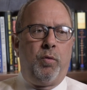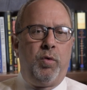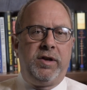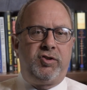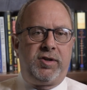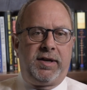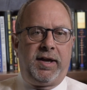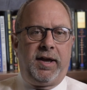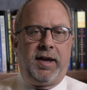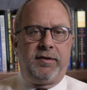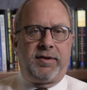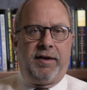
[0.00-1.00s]
which
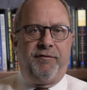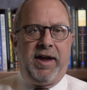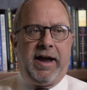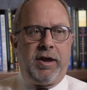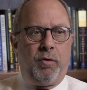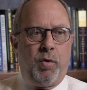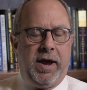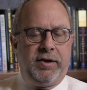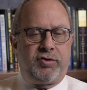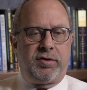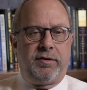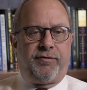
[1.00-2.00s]
is a
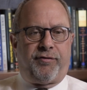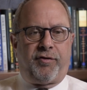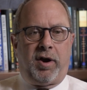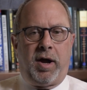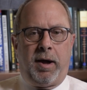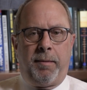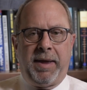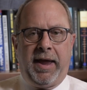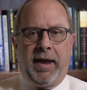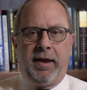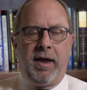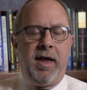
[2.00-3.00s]
valuation from
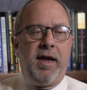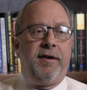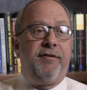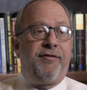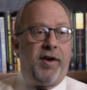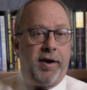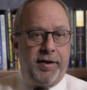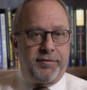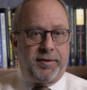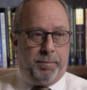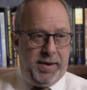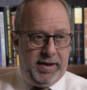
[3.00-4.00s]
a
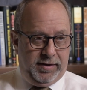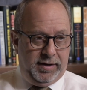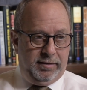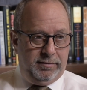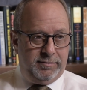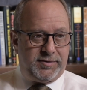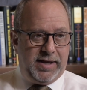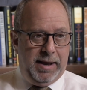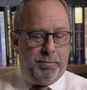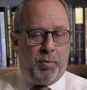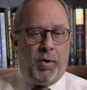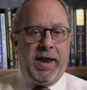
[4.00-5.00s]
fairness opinion
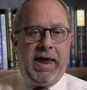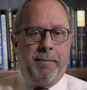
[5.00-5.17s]
standpoint.